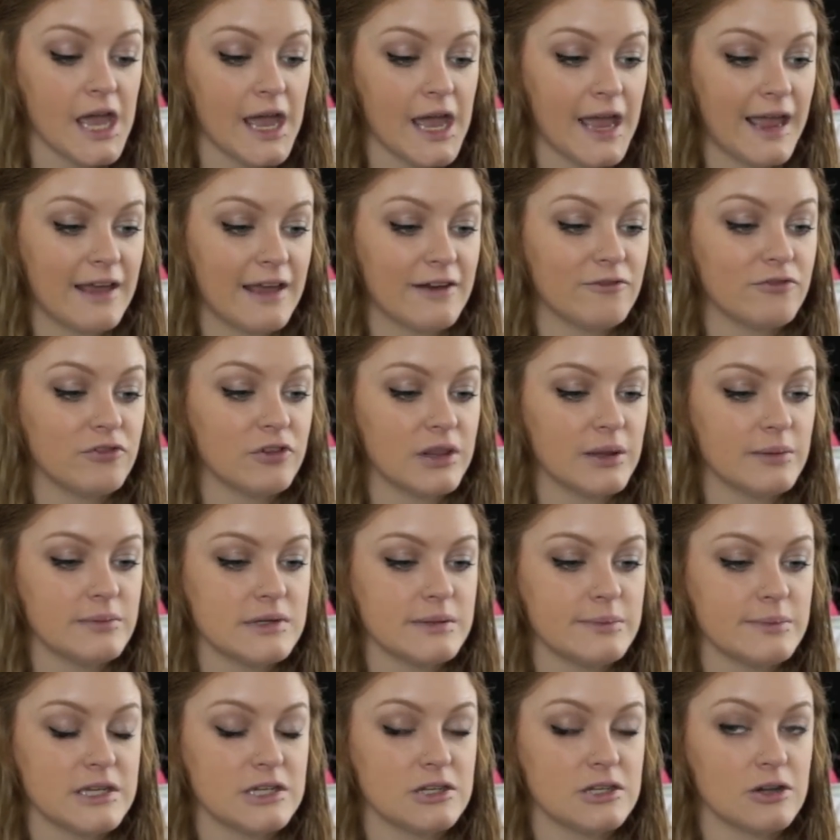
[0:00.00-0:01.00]
And for them
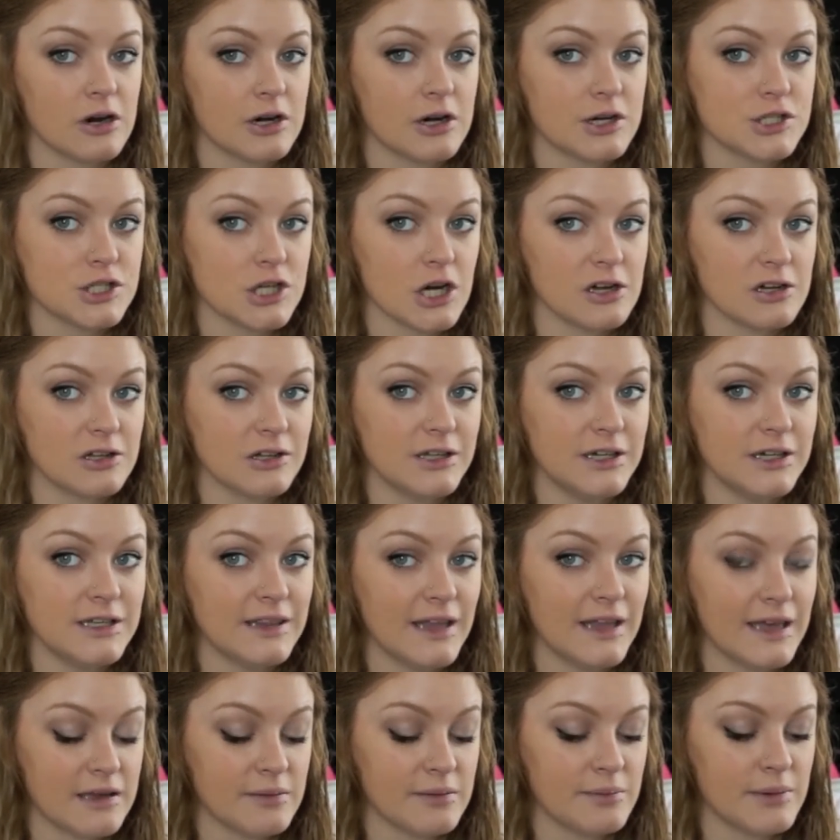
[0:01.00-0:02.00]
to be dark chocolate,
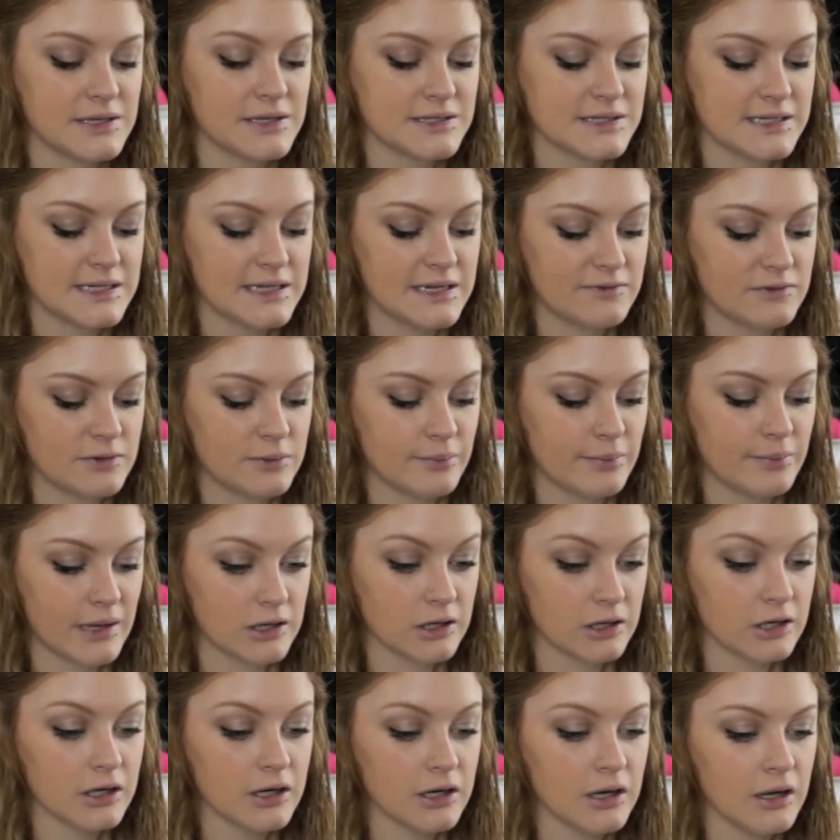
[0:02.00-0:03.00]
like, makes it even
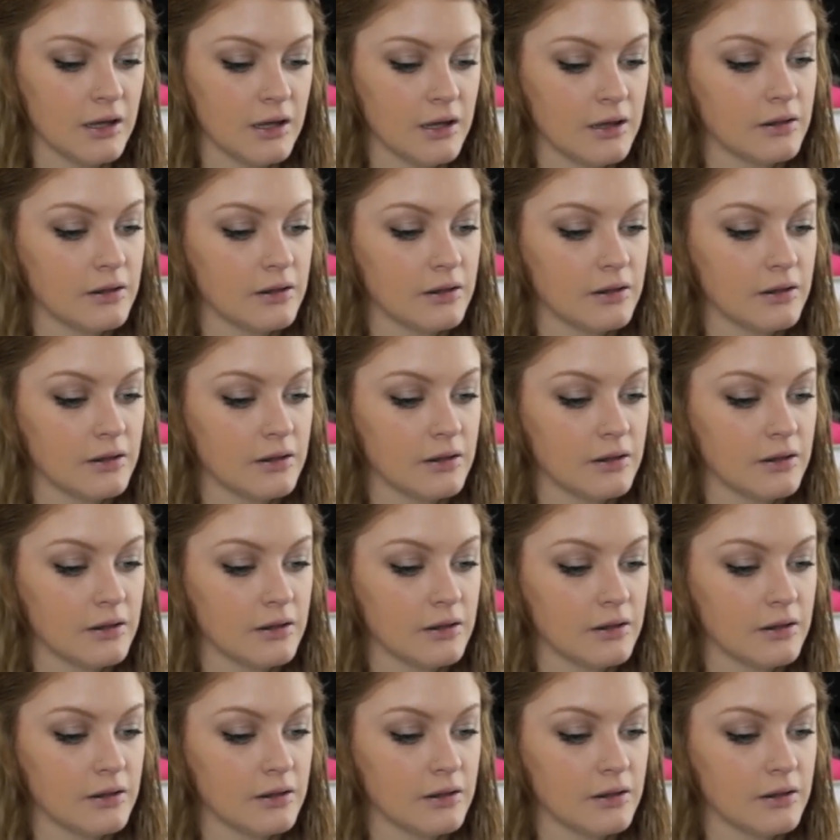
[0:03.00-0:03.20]
better.